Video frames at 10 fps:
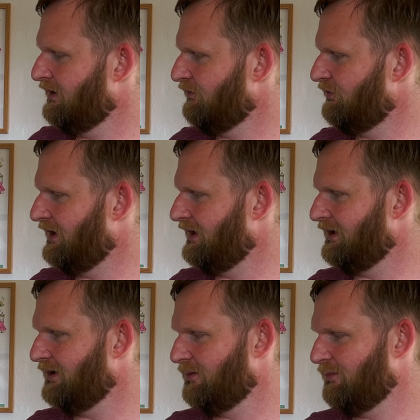Really
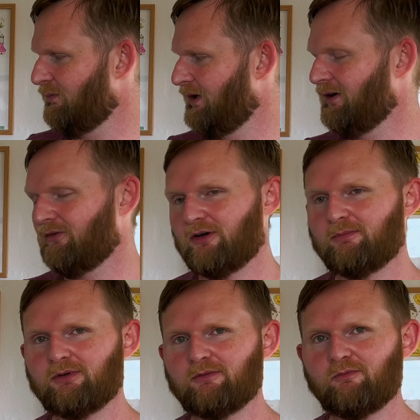pair
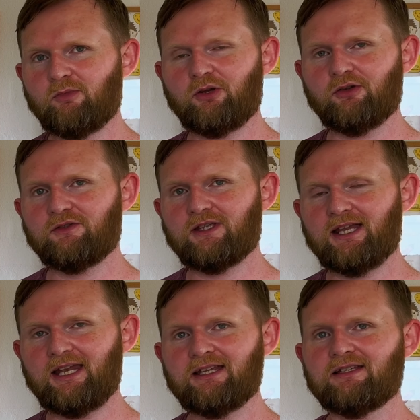up, because
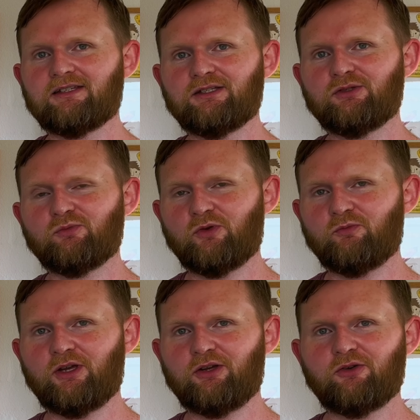that is what
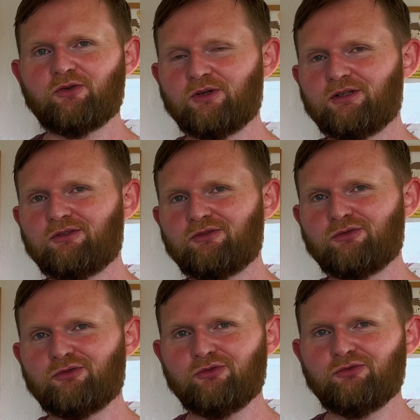we're going to
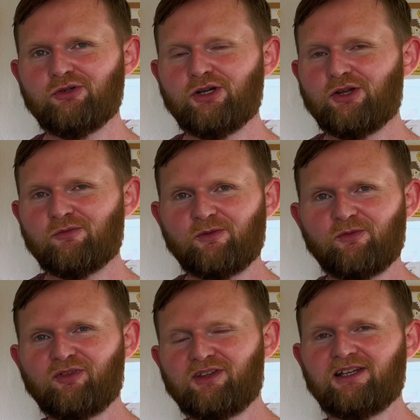do when we
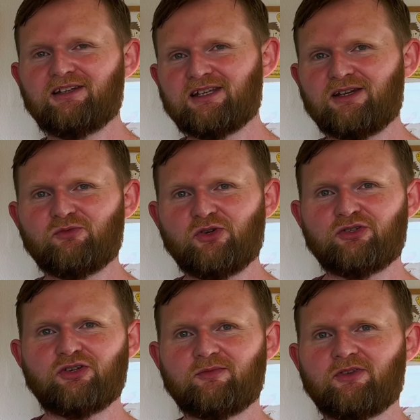facilitate
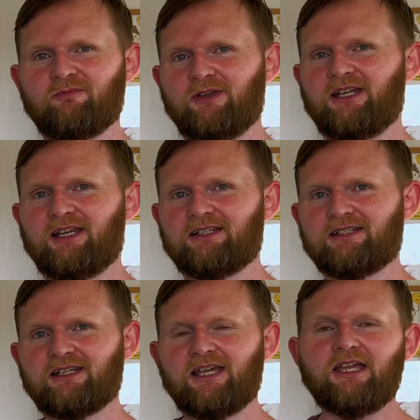workshops or
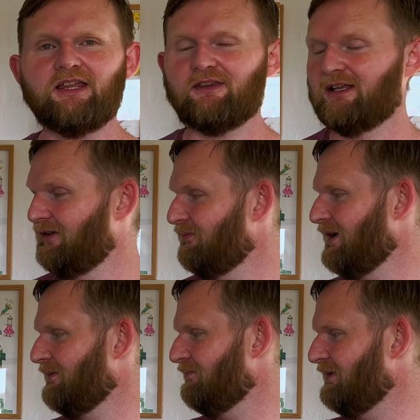meetings. That is
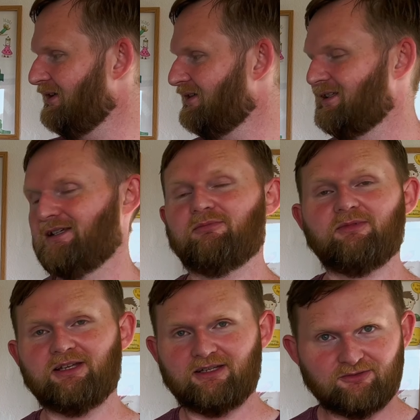my best tip.
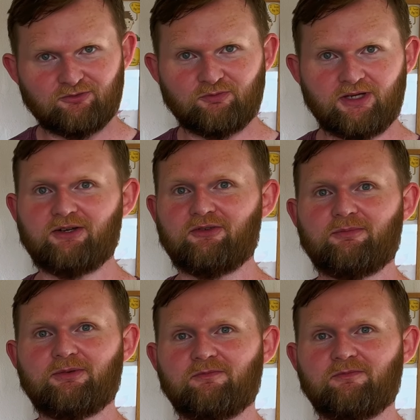It is to pair up.